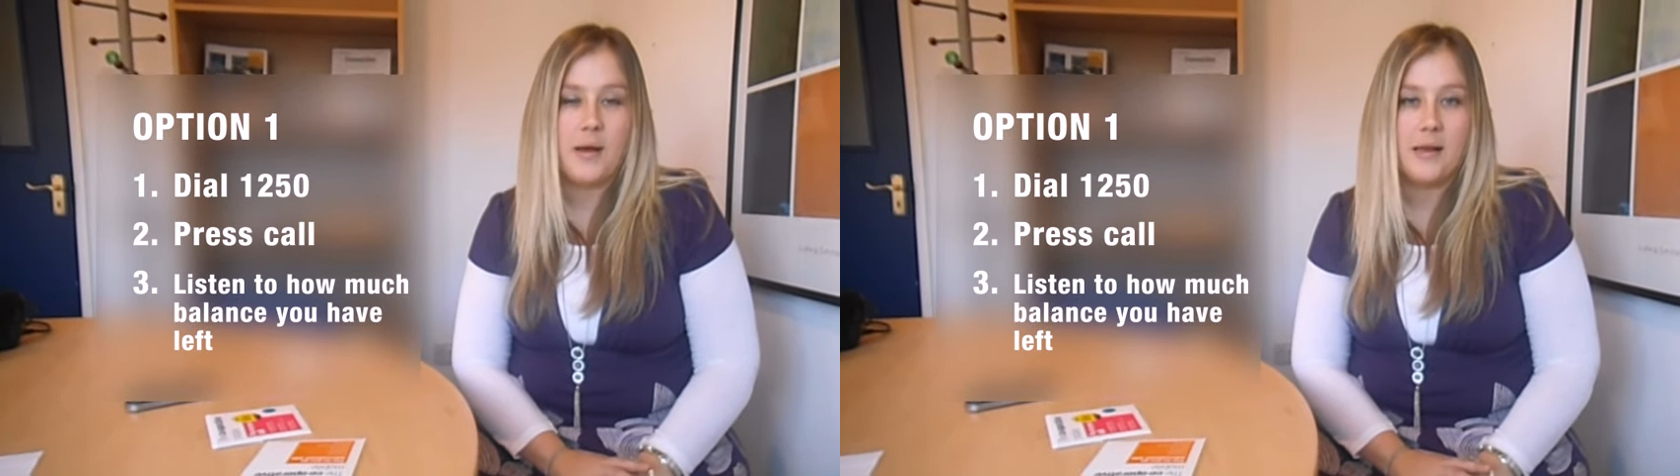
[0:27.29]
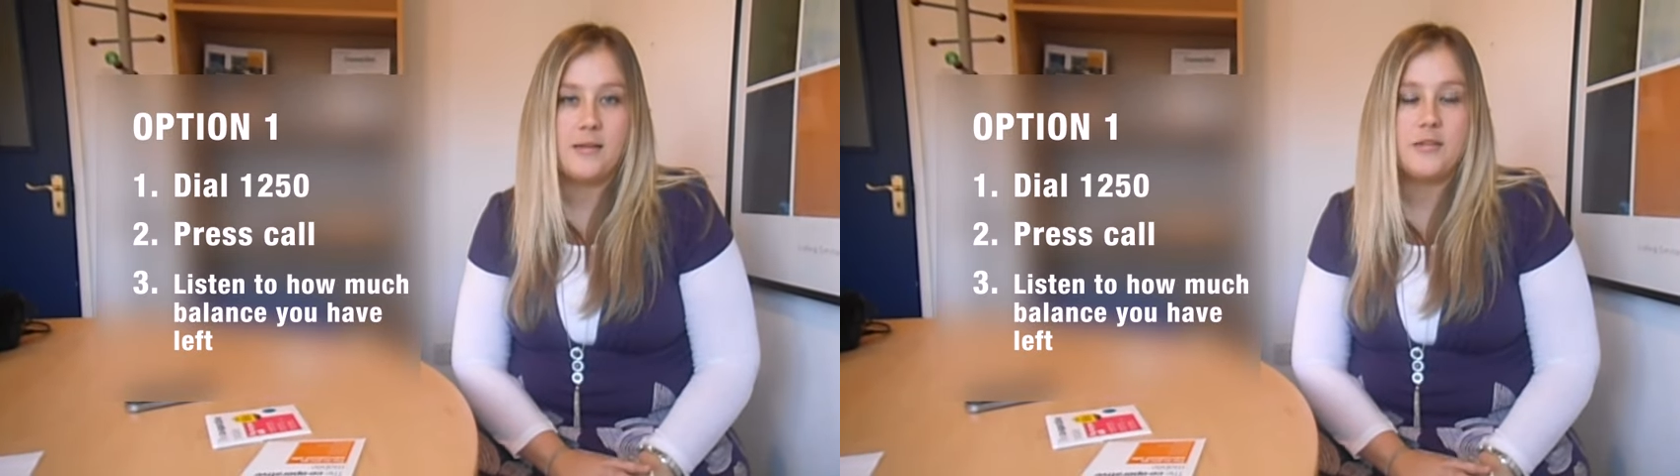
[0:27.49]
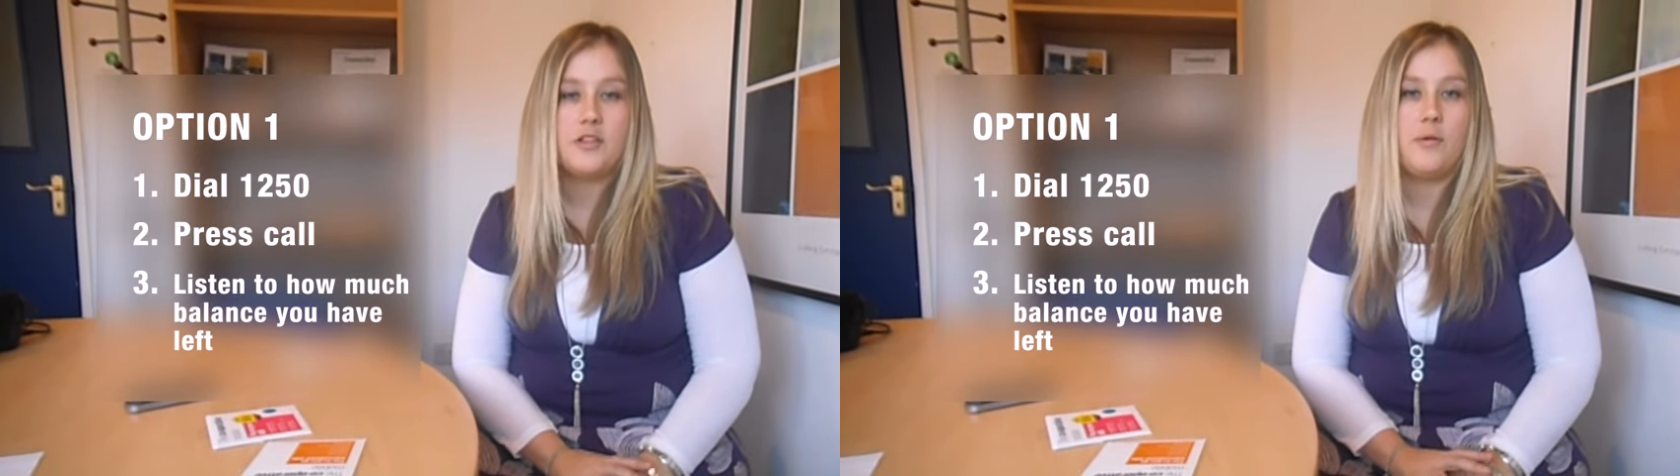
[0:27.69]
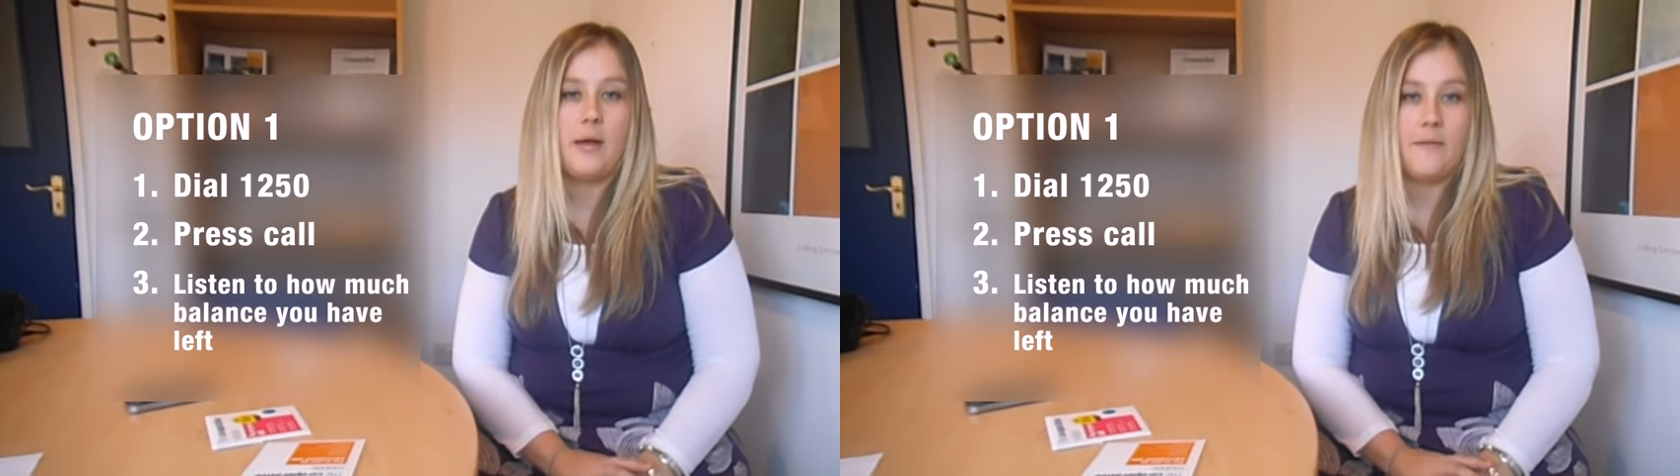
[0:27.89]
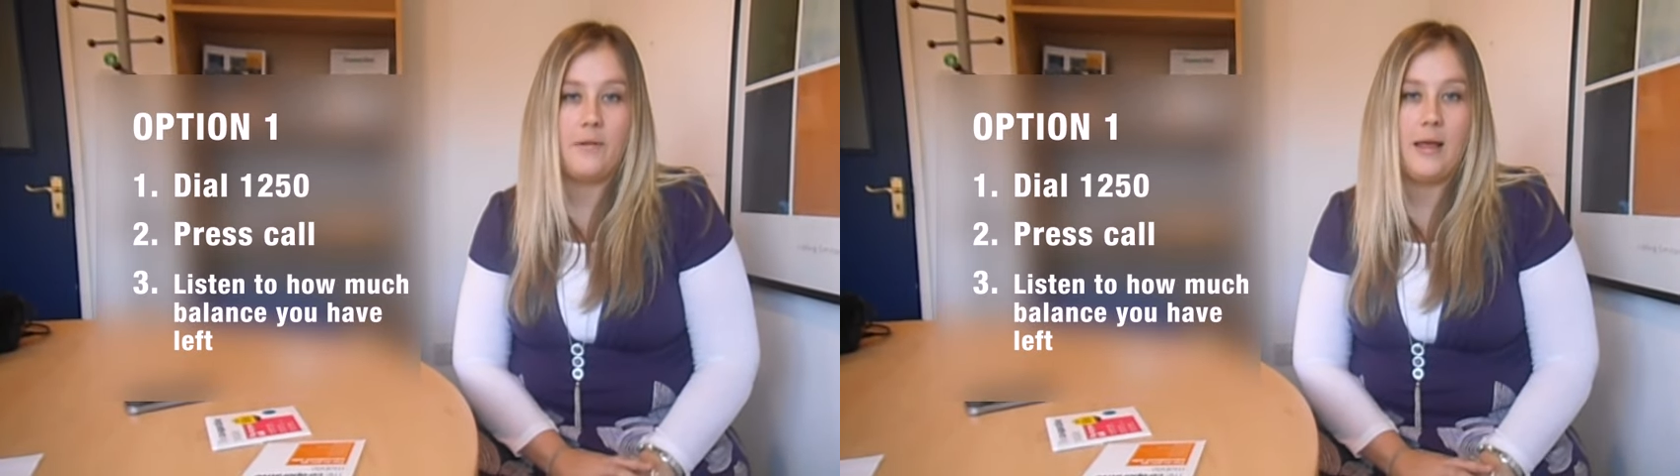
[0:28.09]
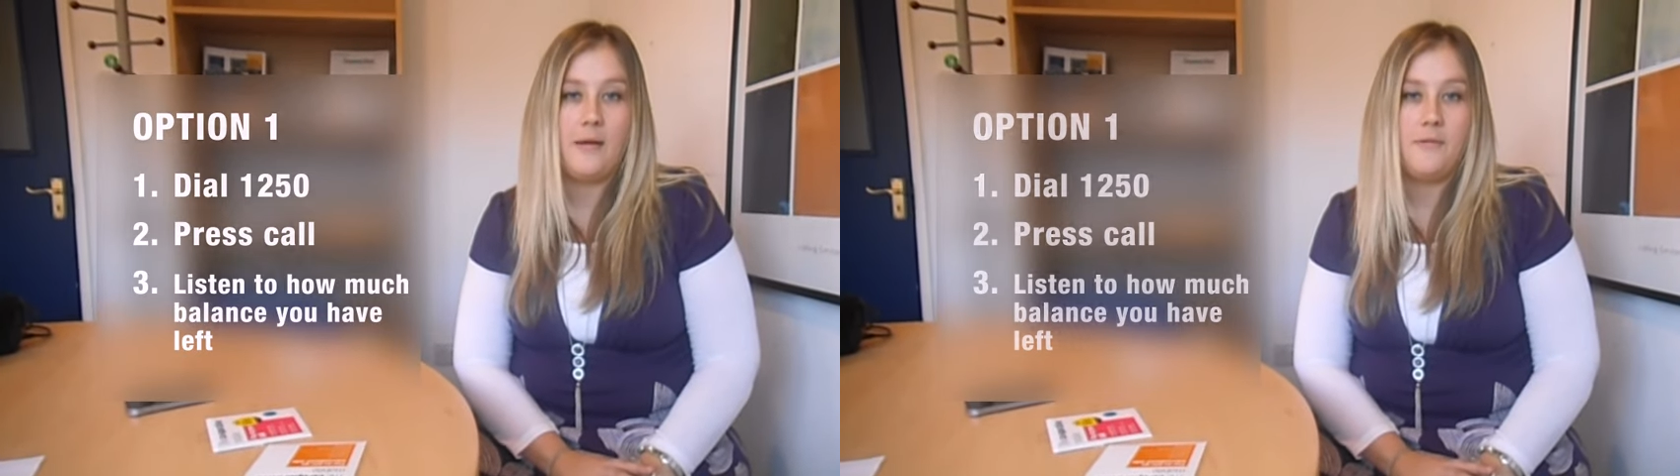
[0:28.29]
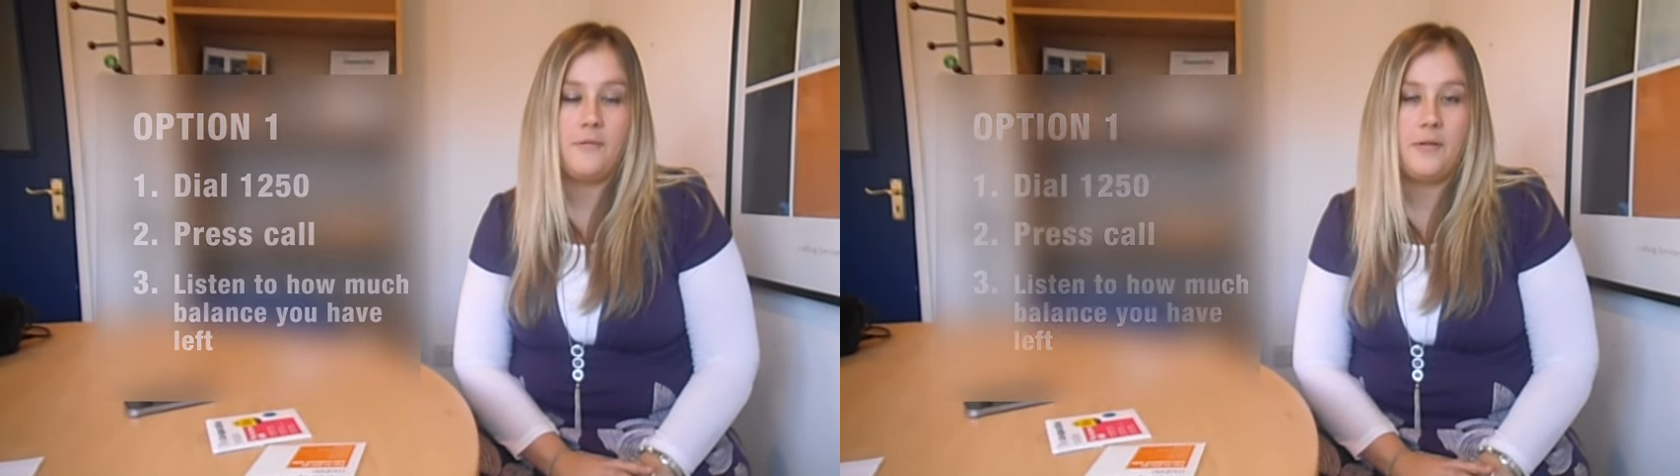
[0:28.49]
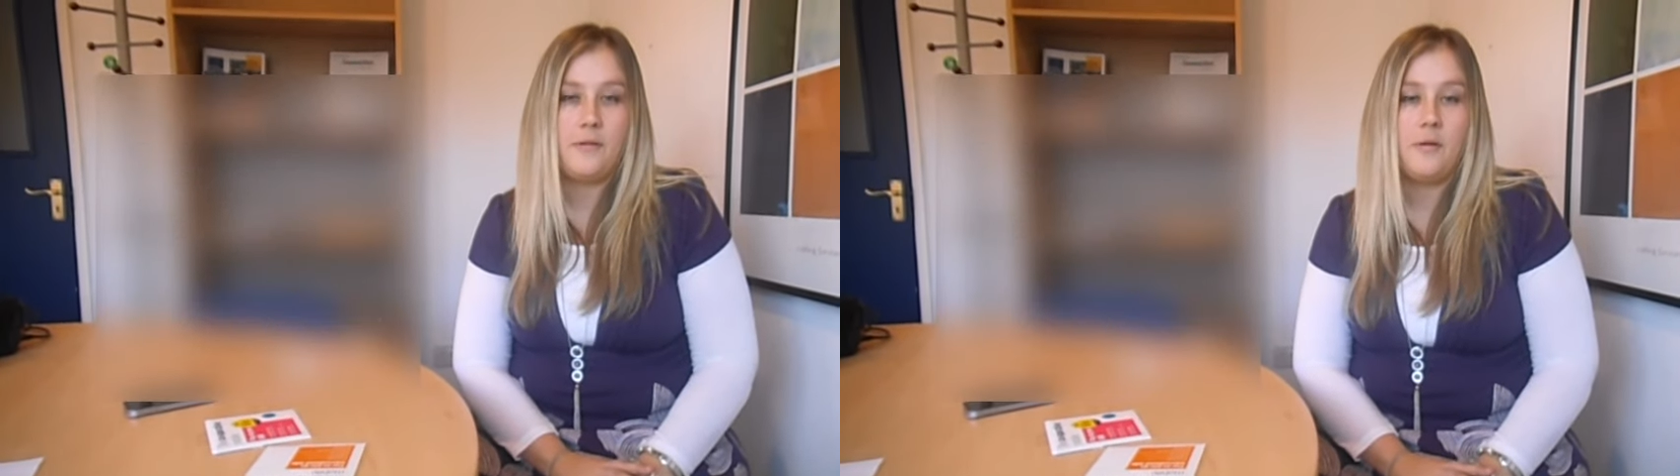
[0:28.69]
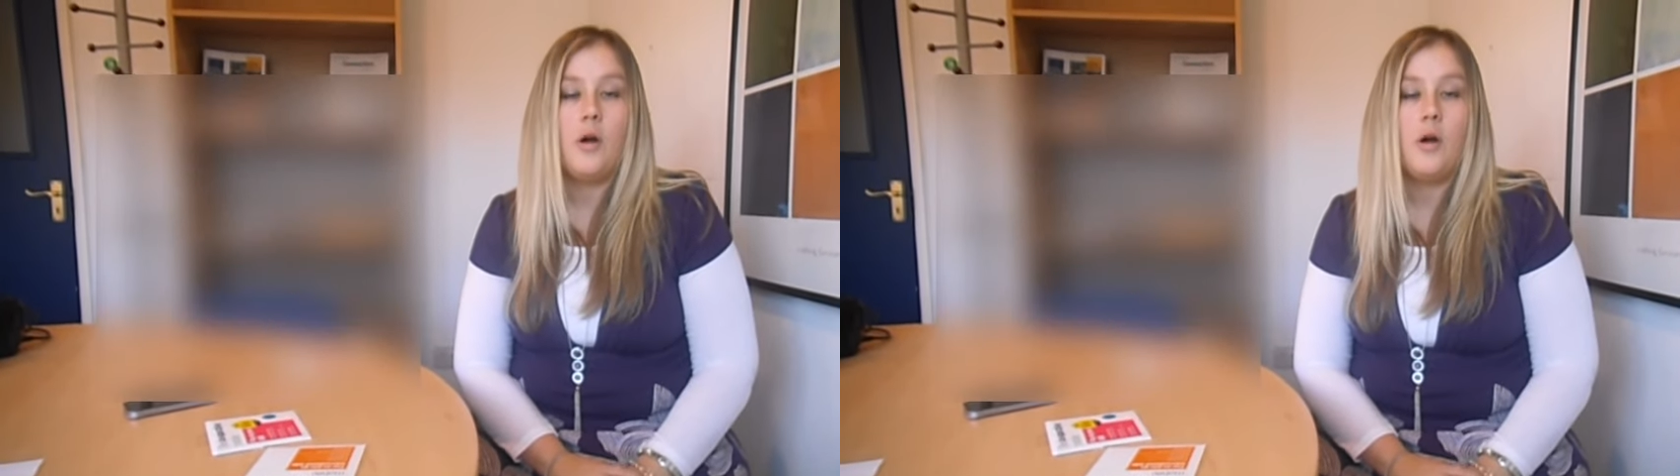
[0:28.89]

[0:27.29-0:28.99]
balance you have left